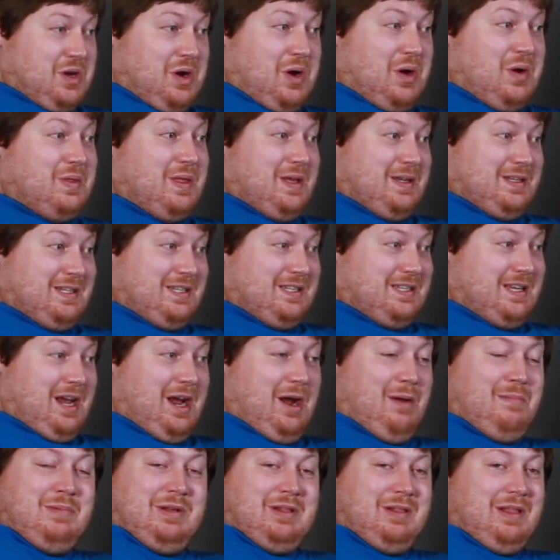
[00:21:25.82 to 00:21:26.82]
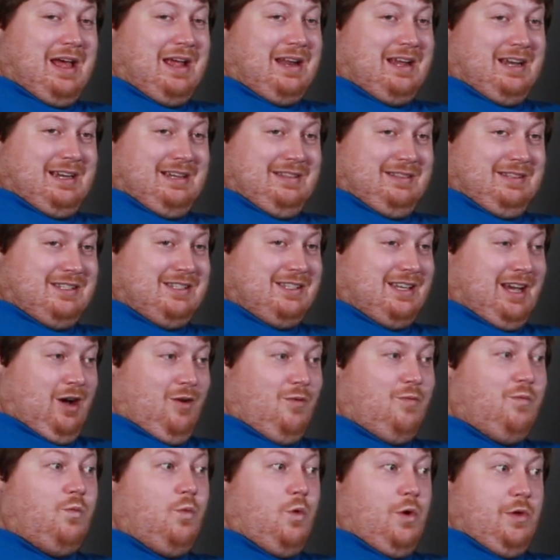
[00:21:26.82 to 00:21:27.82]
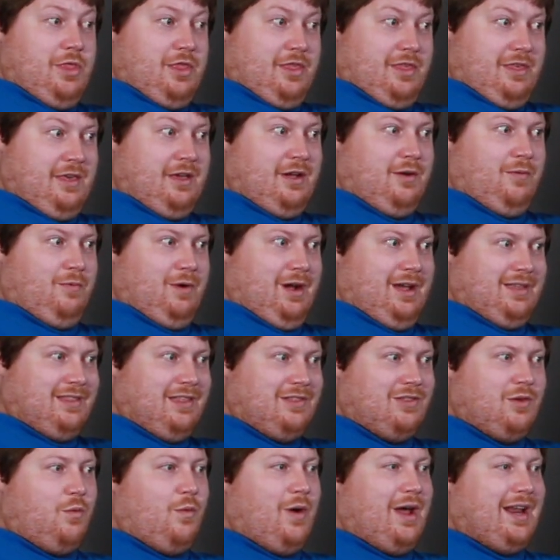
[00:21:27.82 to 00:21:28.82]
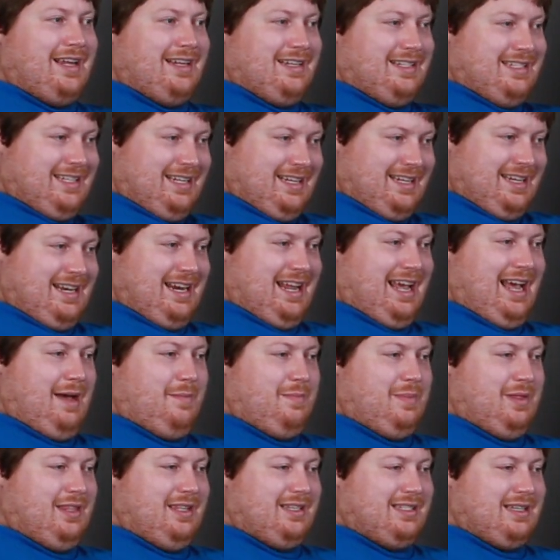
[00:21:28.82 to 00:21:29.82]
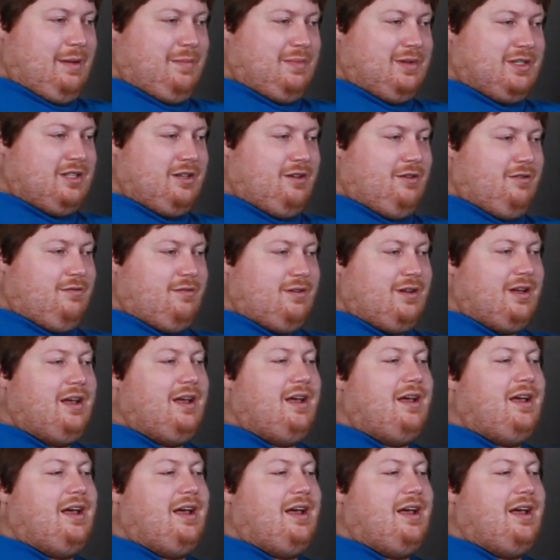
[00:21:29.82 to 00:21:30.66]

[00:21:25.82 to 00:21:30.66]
all that to say, I'm glad I at least got one thing right, that the wedding didn't happen this episode,